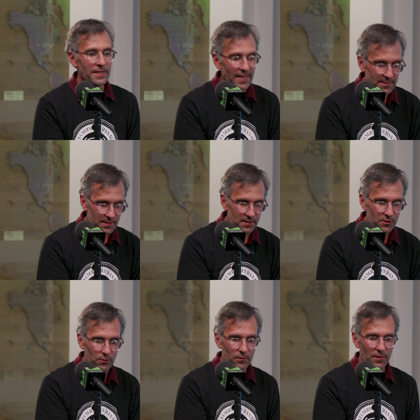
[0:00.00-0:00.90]
Yes,
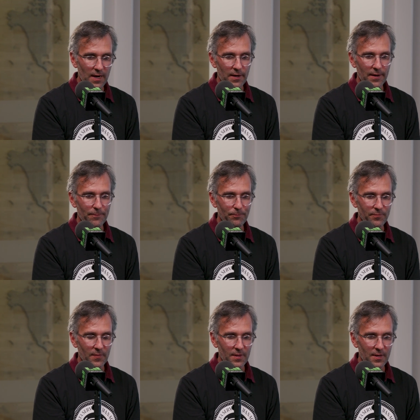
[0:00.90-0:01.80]
so
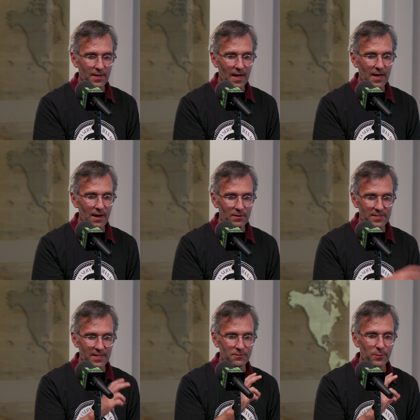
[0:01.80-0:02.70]
um,
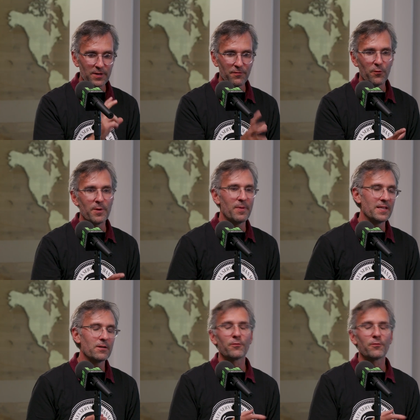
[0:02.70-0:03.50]
there's really three places.